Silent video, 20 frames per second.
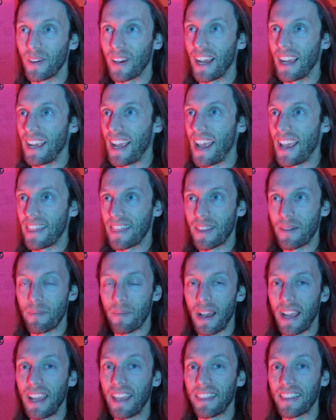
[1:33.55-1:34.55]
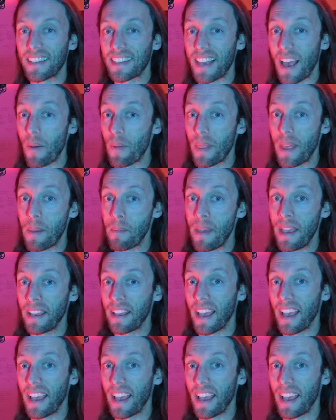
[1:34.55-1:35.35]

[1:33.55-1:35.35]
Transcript: I hate them. I hate the sound they make.